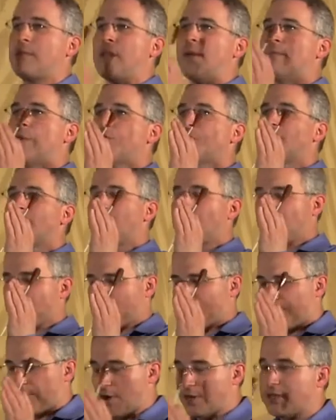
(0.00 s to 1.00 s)
Mostly because
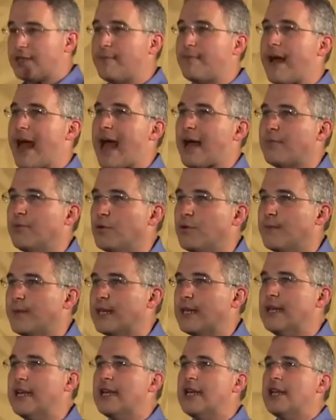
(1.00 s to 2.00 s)
front-to-back
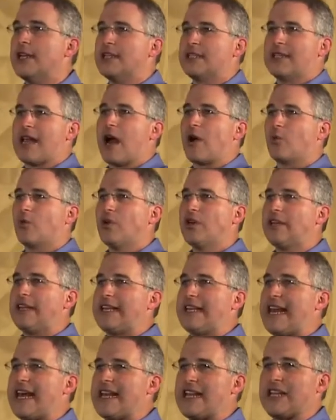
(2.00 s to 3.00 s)
movement is not really
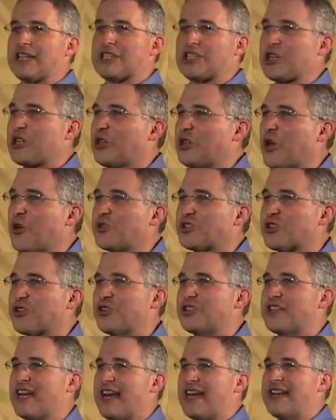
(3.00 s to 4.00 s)
getting us
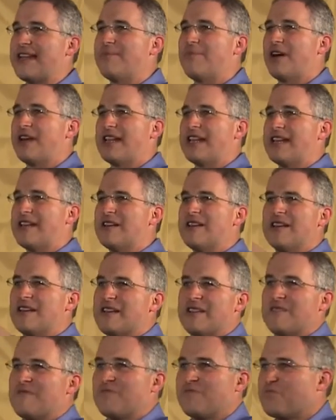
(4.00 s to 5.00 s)
closer to anybody.
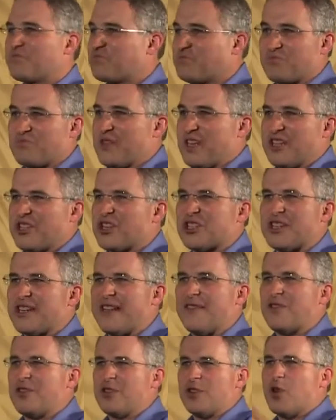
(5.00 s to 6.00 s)
It doesn't
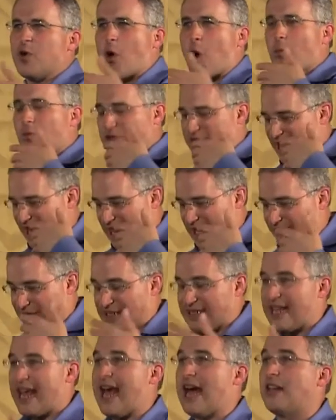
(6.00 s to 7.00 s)
even, you almost can't
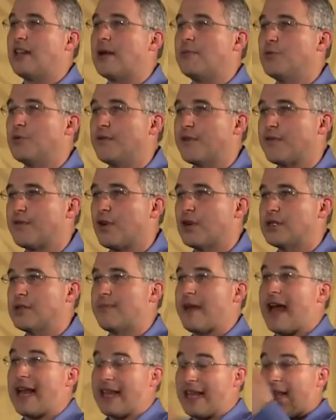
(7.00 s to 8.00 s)
even tell I'm moving
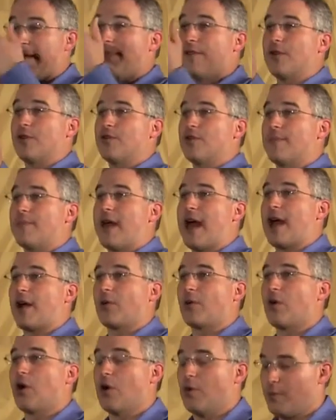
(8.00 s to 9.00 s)
front-to-back if you're in the
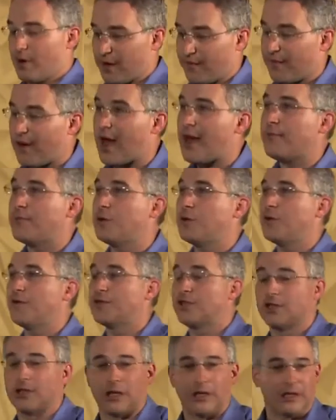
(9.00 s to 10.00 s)
back row. But if I move
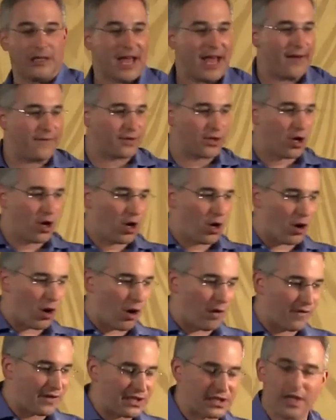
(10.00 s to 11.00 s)
to the left,
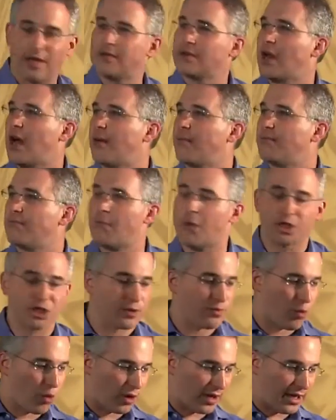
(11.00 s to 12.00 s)
all of a sudden I'm
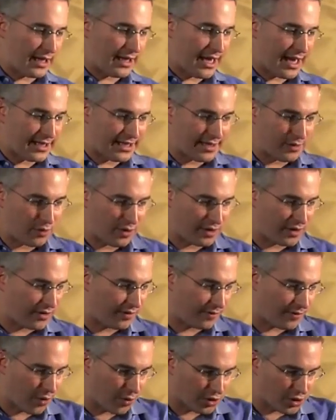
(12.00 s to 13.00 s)
much more connected with the
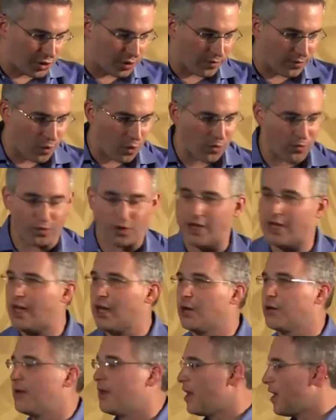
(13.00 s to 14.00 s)
folks over
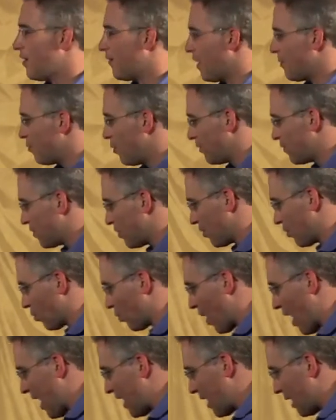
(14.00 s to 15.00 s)
here. If I move to the
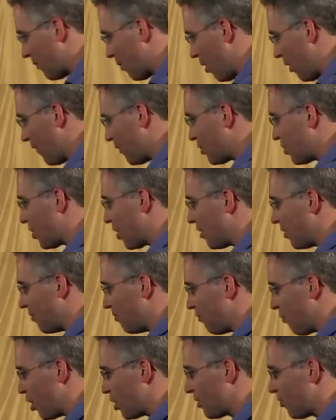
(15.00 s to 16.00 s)
right, I'm all of a sudden
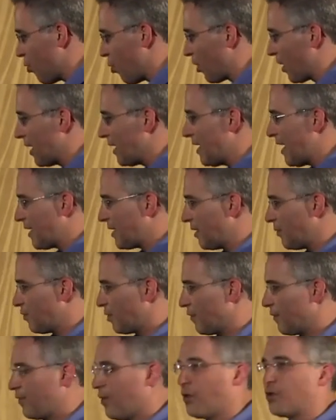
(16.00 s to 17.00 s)
much more connected with
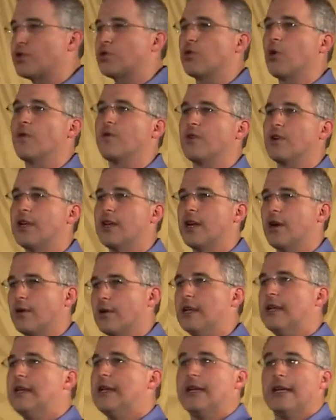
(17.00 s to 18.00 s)
the folks who are over
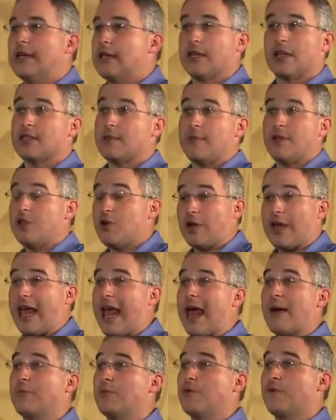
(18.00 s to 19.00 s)
here. Doesn't mean you
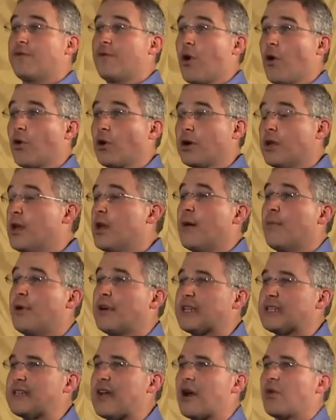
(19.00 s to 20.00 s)
can't move forward, but
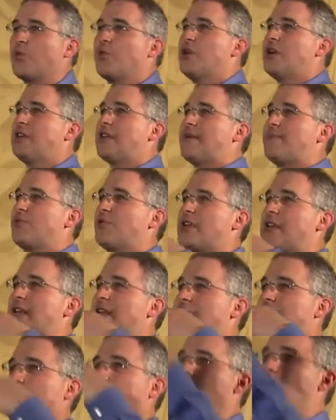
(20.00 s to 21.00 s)
it's not really bringing
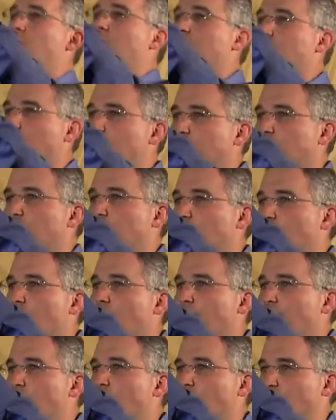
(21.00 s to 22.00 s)
us closer to the
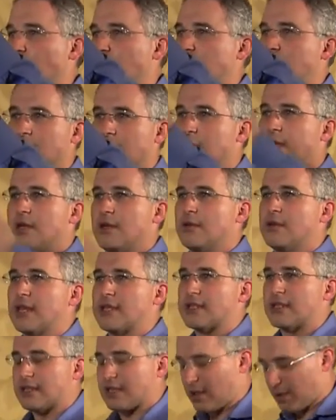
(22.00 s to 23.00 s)
trombones,
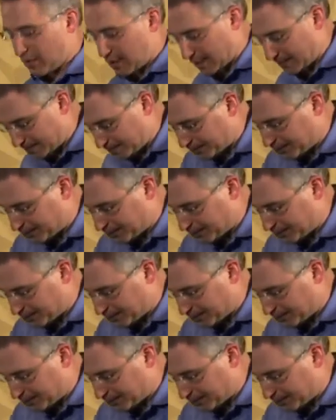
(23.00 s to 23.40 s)
necessarily.